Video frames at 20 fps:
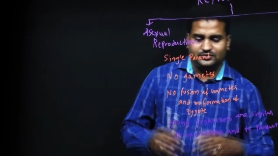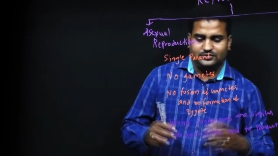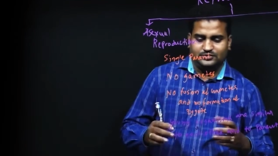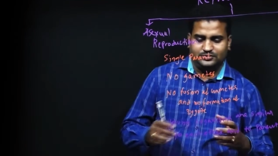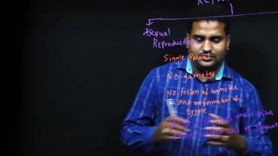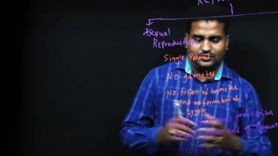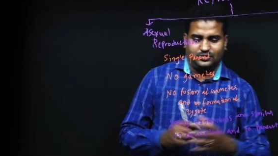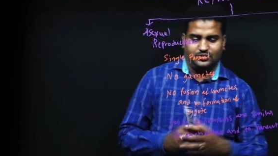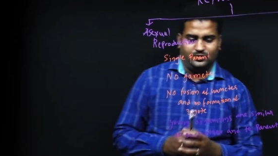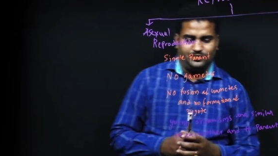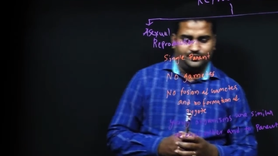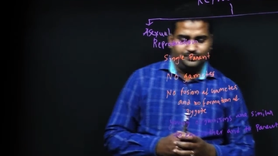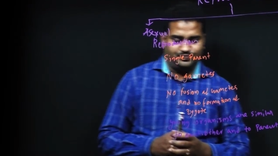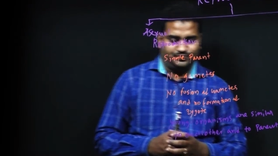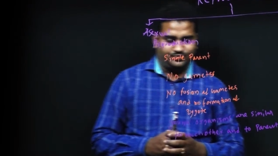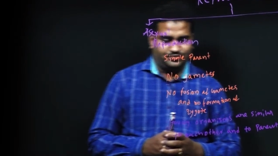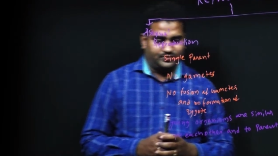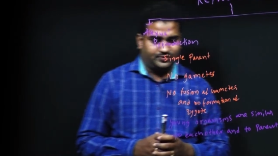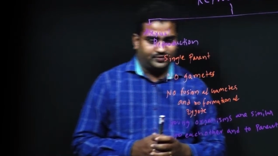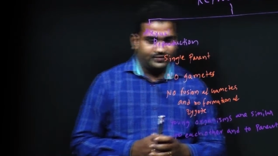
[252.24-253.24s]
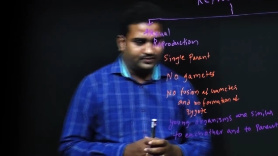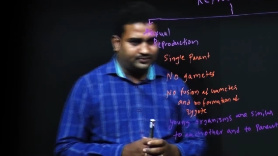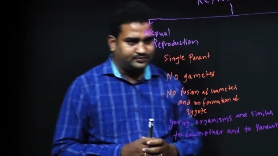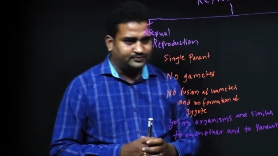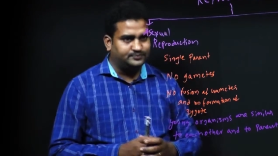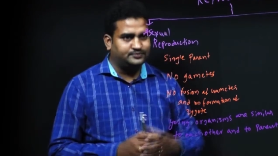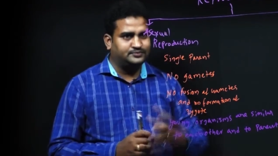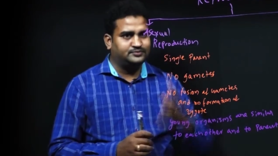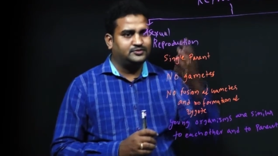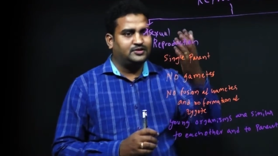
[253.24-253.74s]
So,
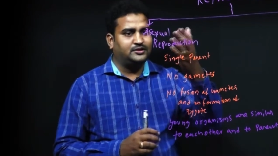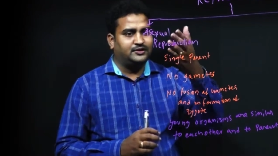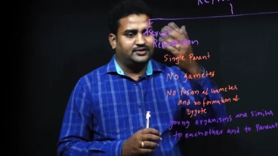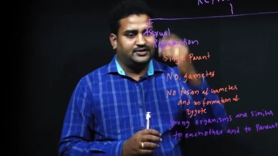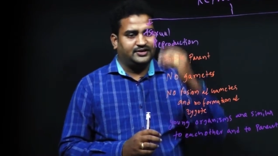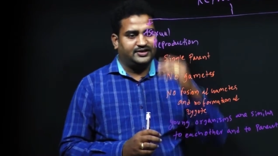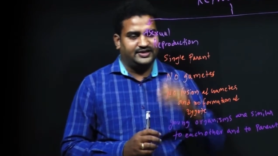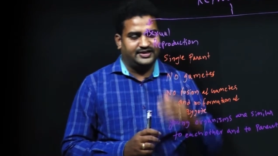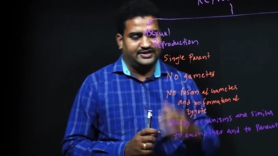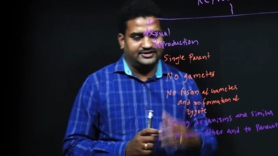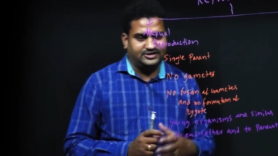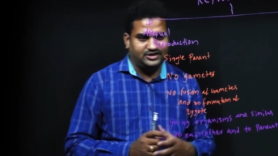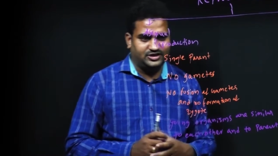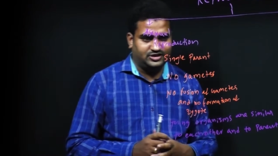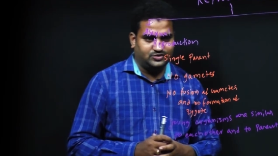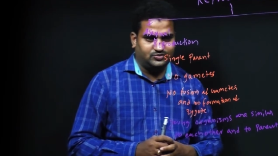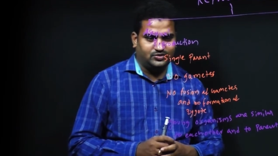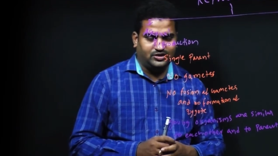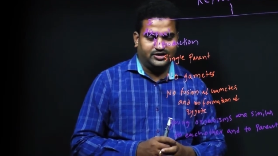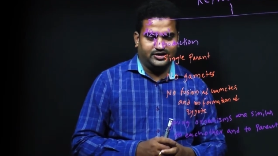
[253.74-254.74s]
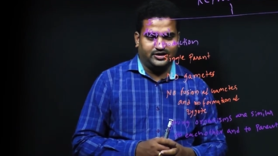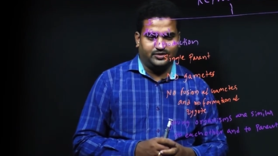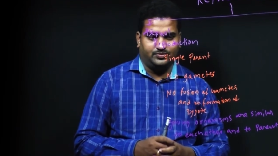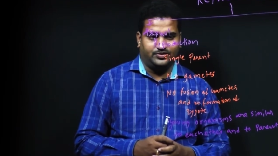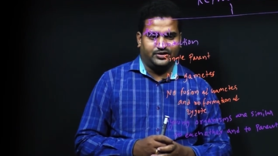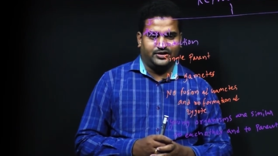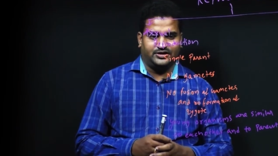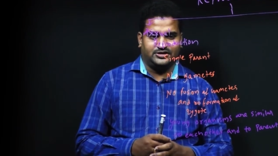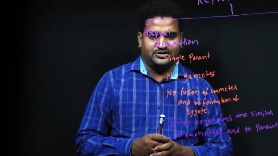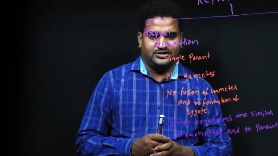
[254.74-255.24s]
in asexual
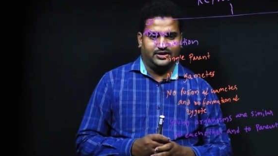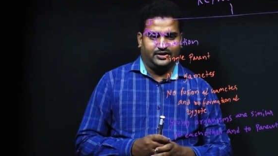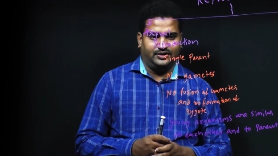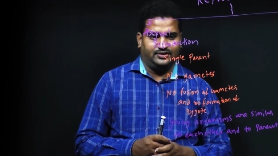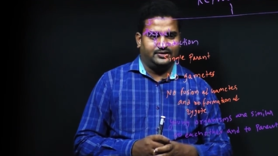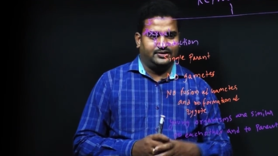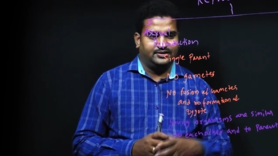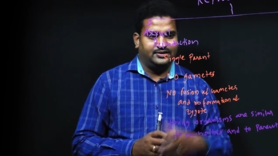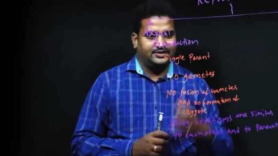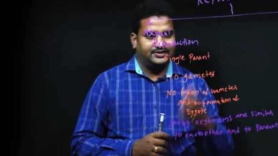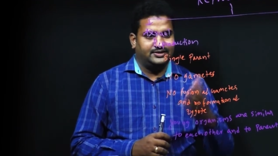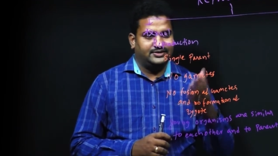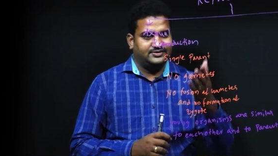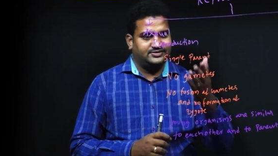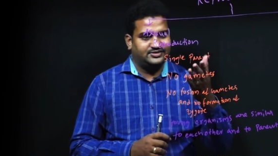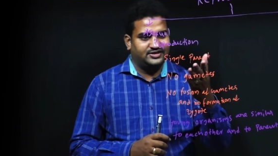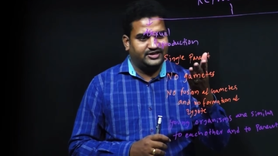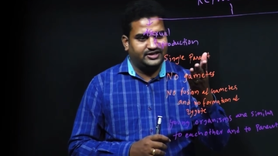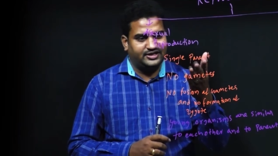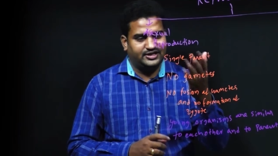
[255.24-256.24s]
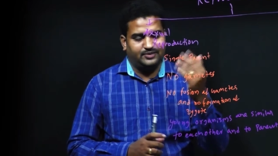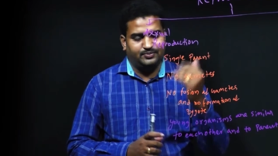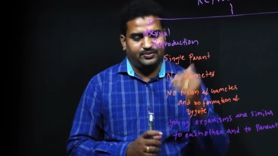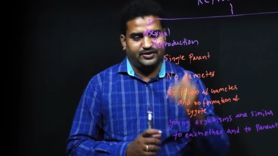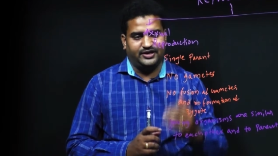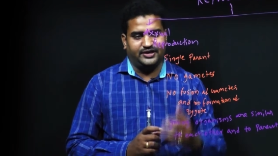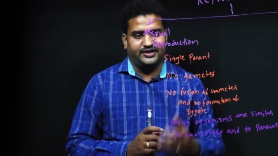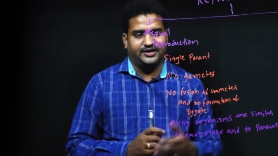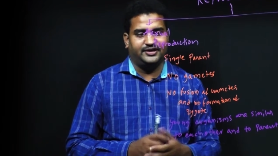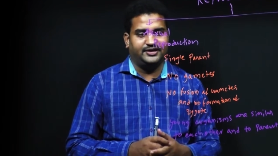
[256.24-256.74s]
reproduction, single
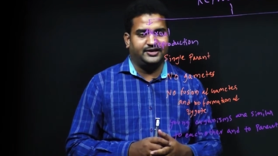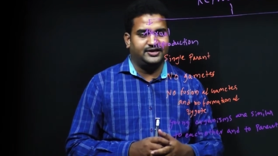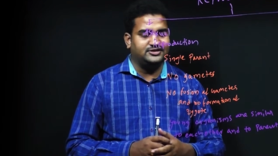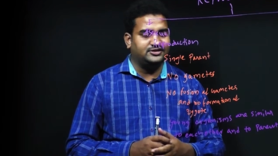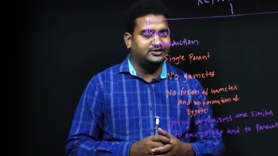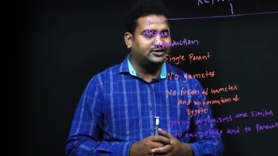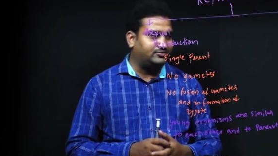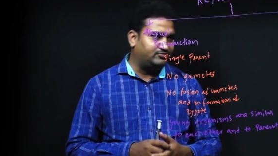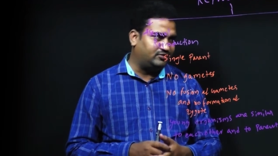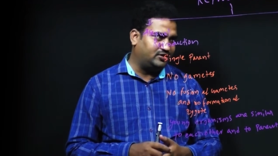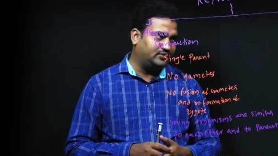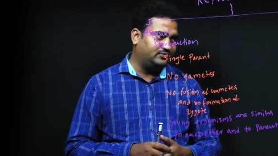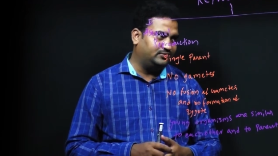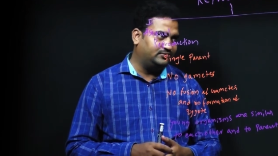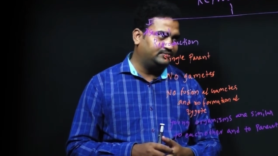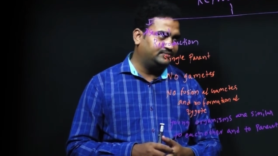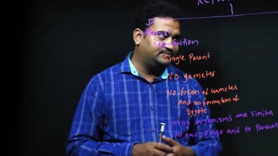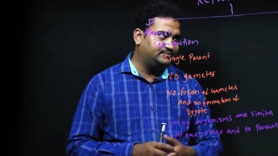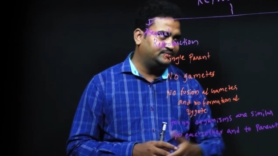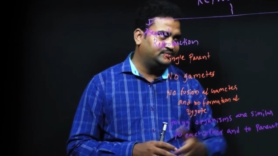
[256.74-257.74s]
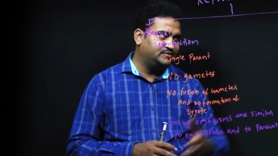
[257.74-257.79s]
parent is involved.